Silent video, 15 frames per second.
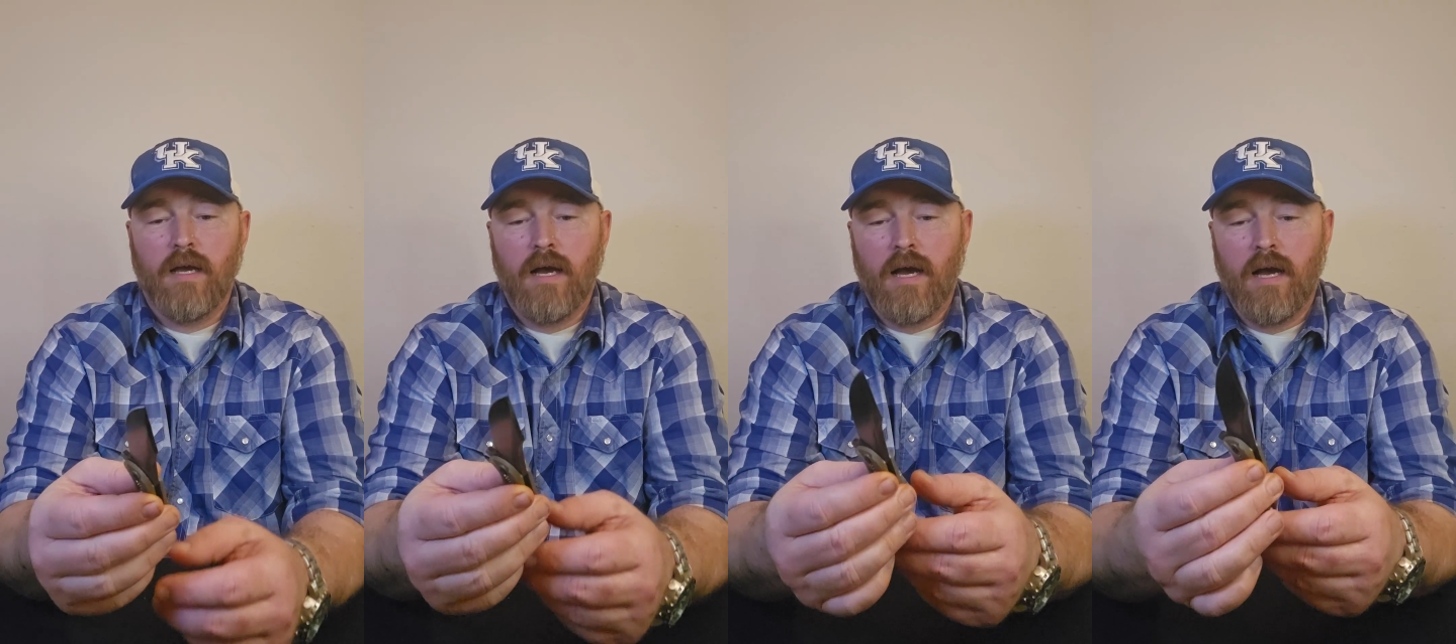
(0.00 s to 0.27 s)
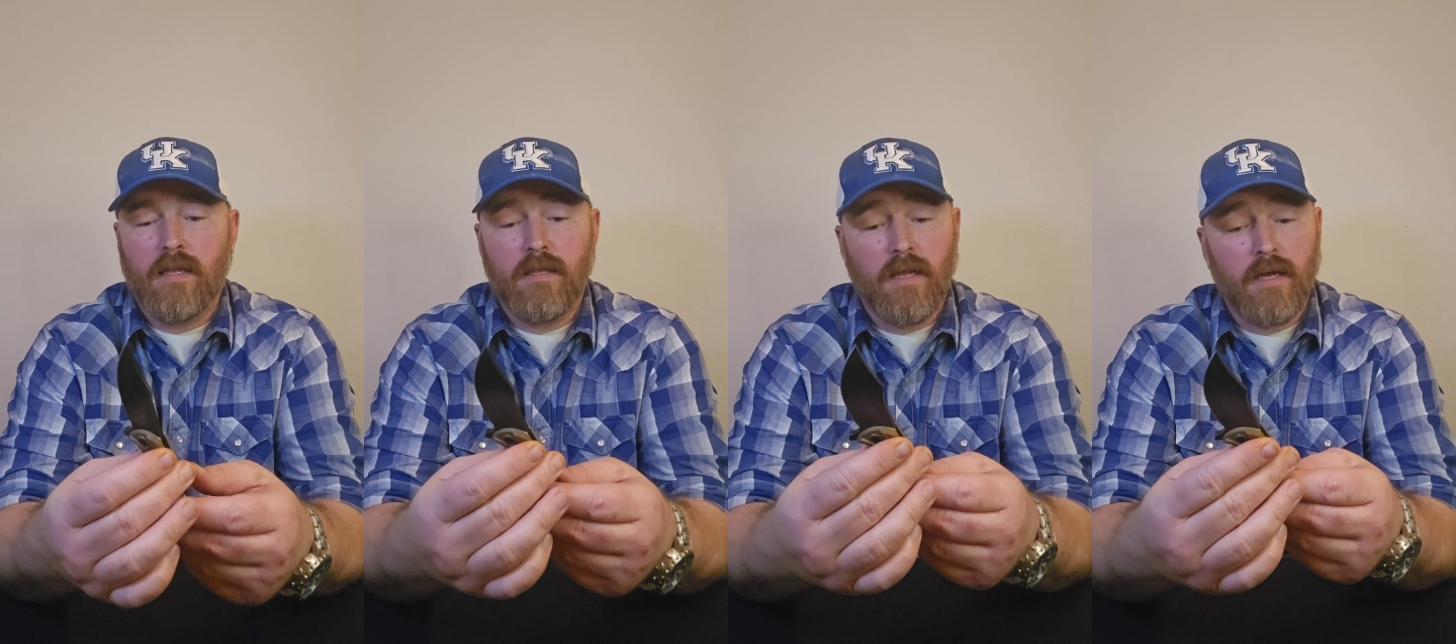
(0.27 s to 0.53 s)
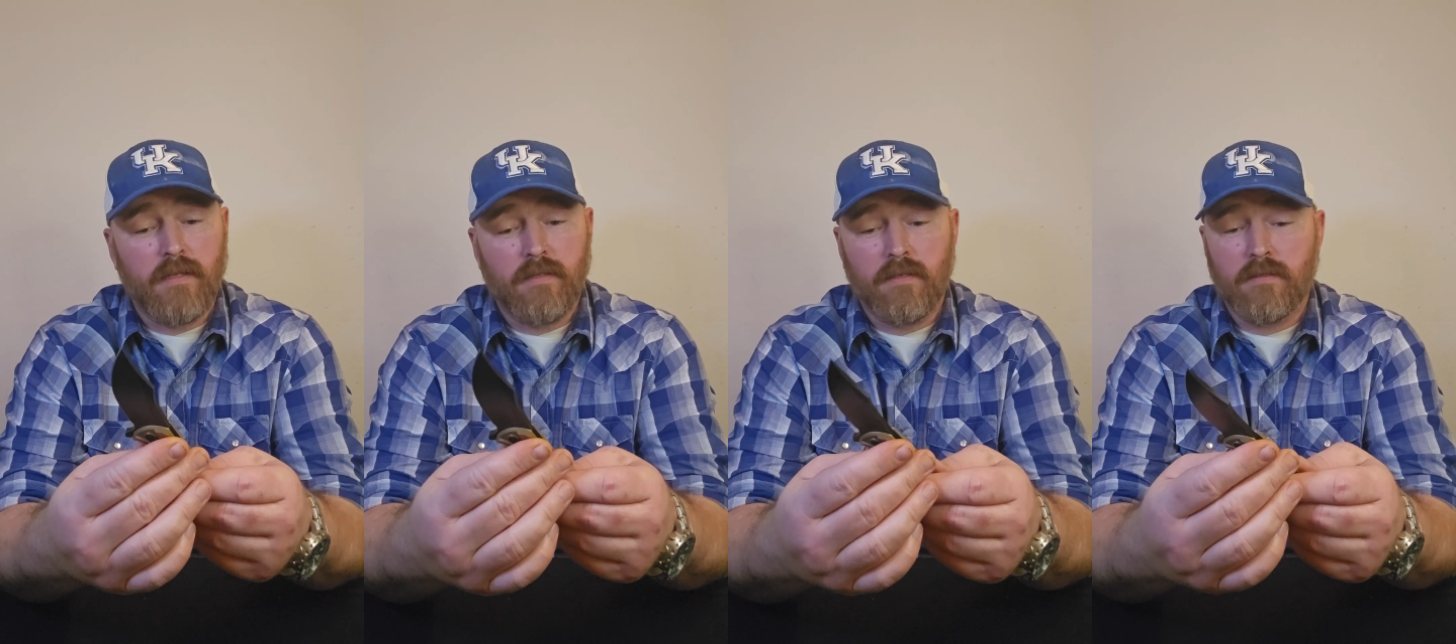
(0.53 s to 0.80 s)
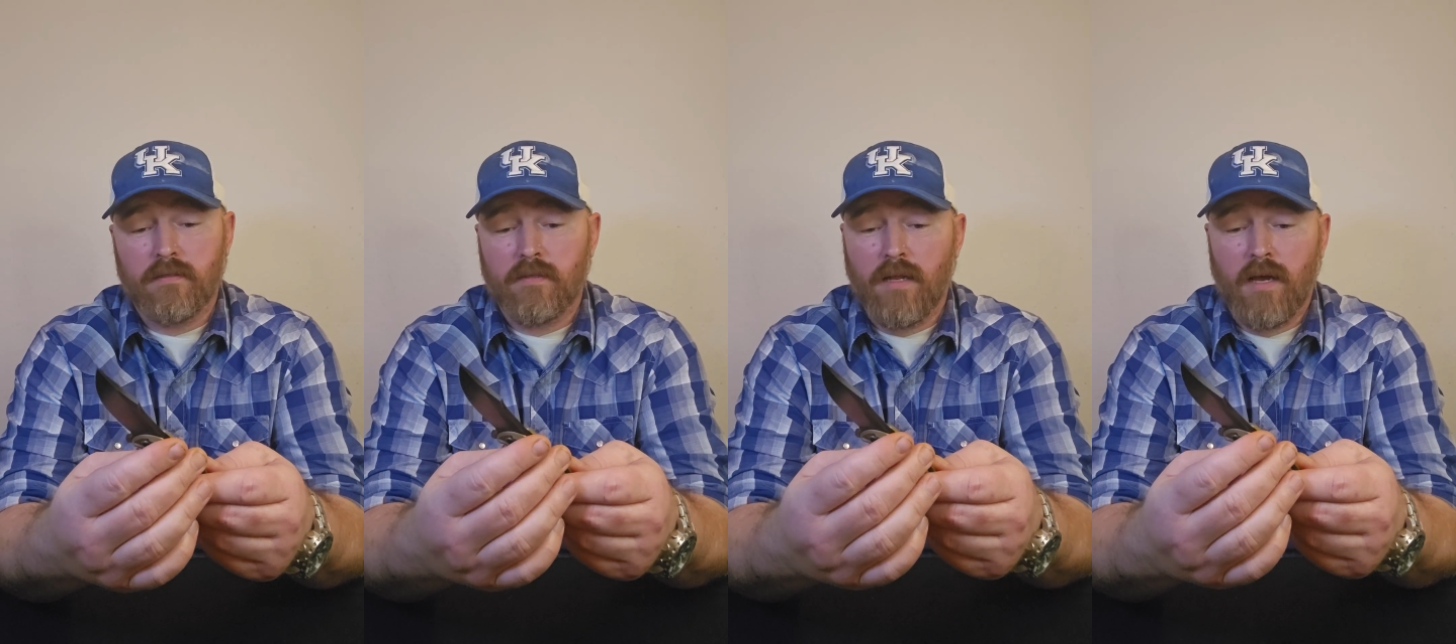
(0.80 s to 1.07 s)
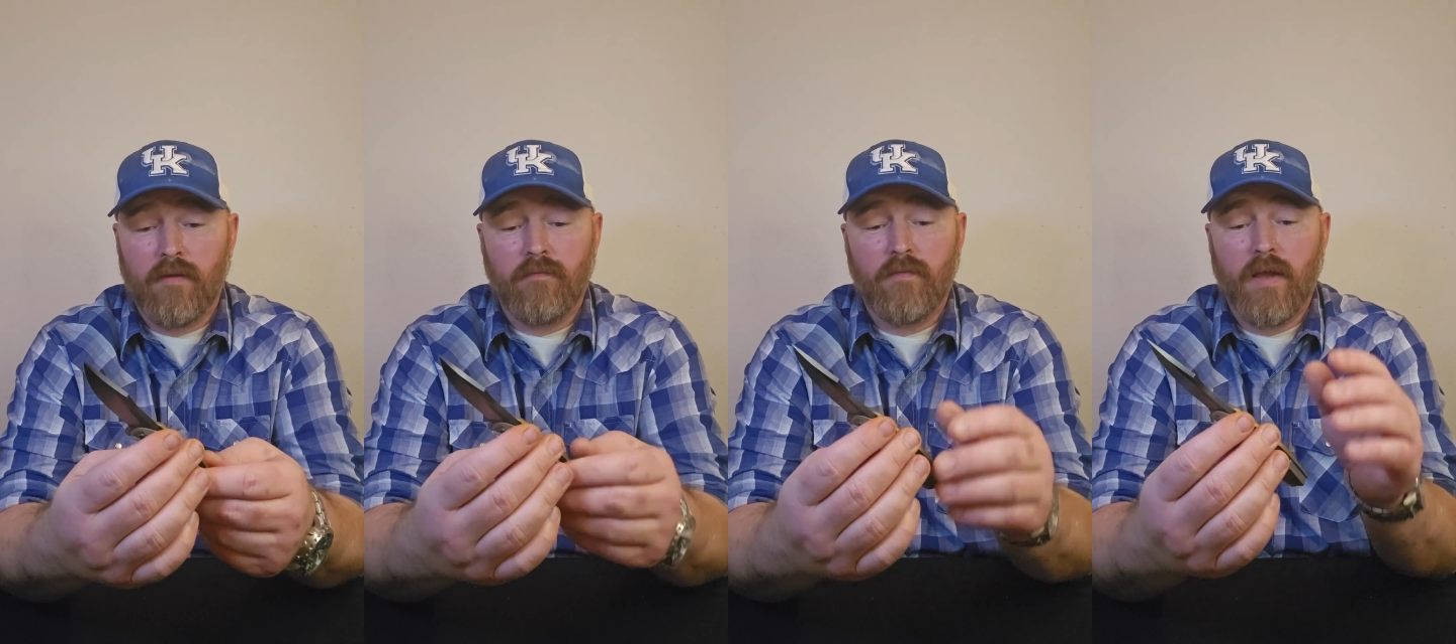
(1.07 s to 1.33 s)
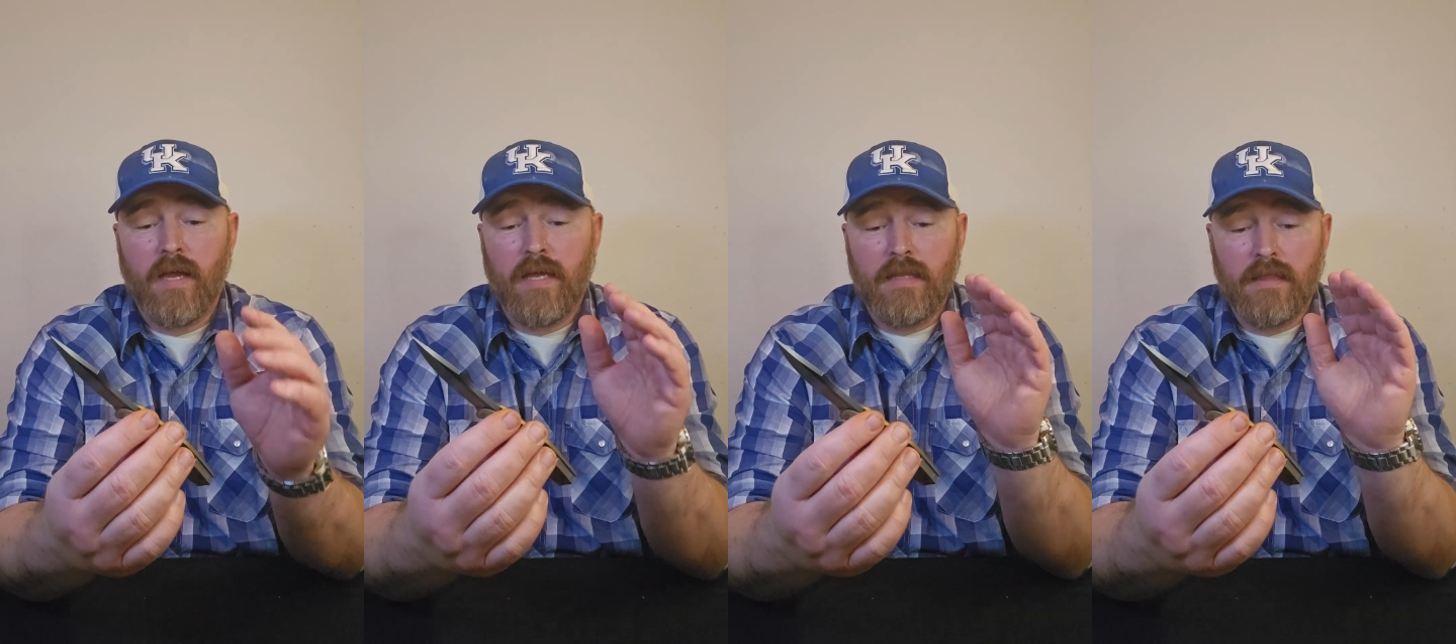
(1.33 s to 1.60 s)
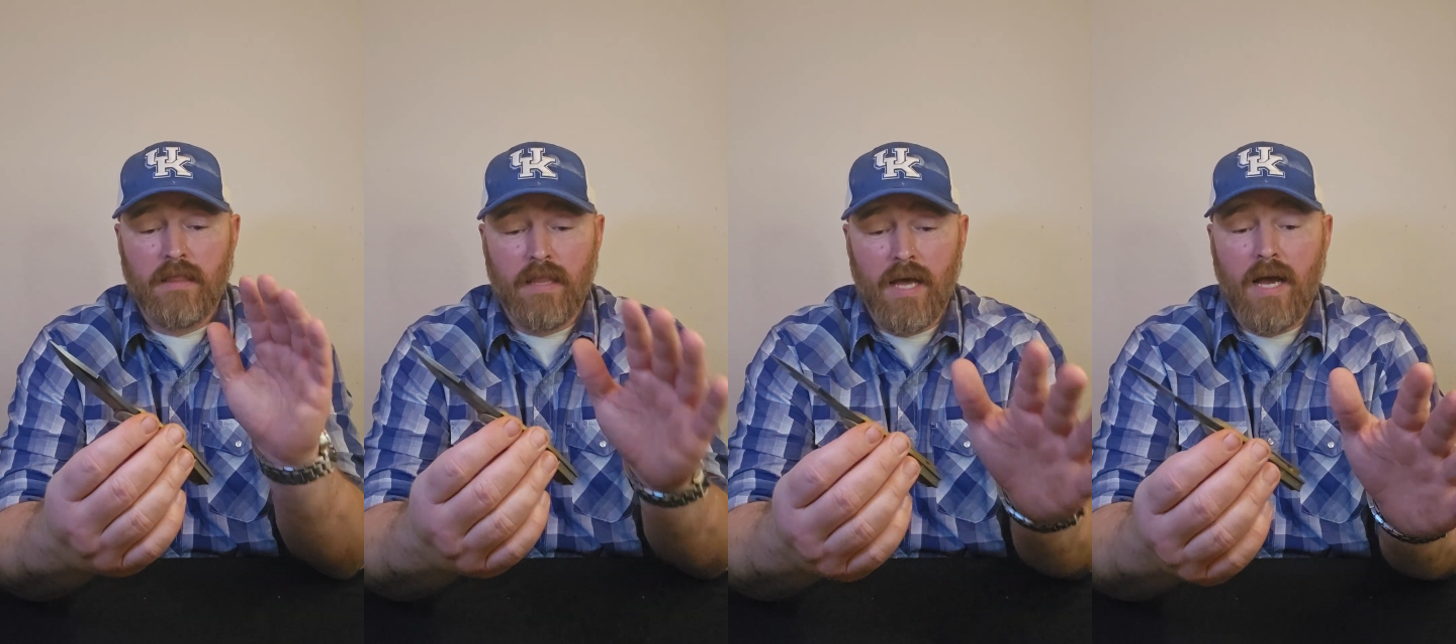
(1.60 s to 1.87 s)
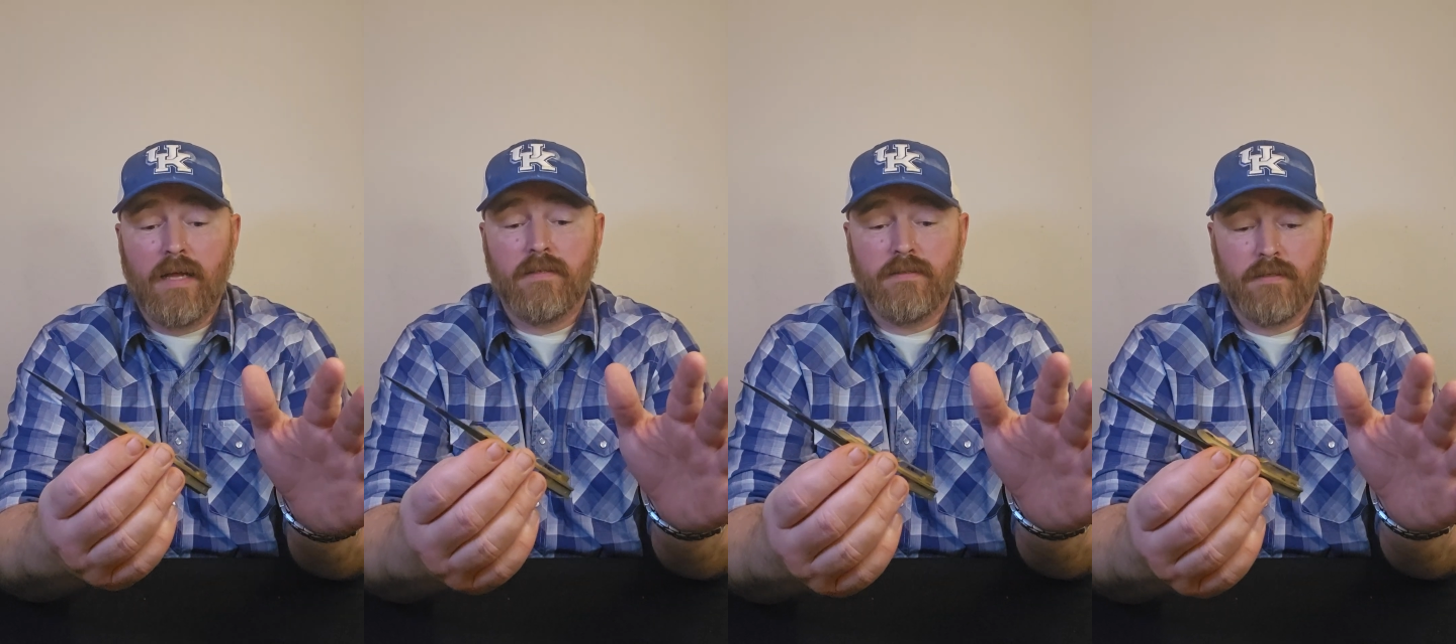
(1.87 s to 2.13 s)
I like this knife a
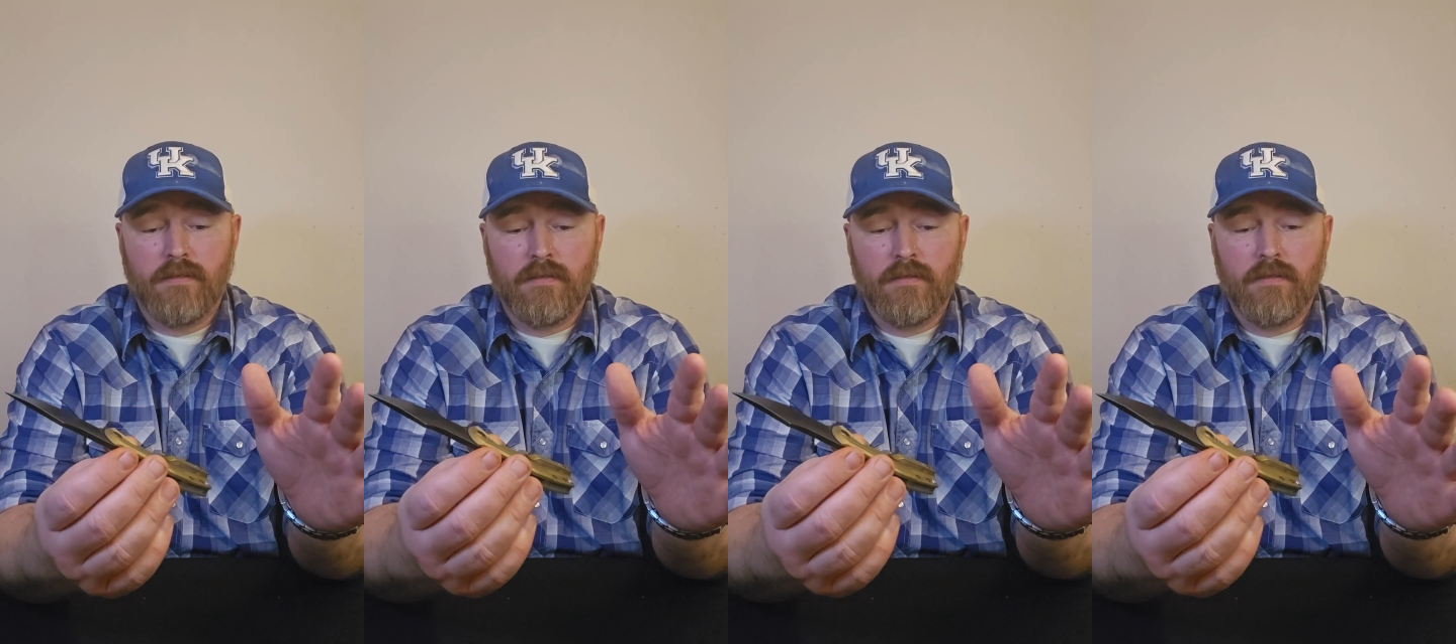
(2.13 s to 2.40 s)
lot.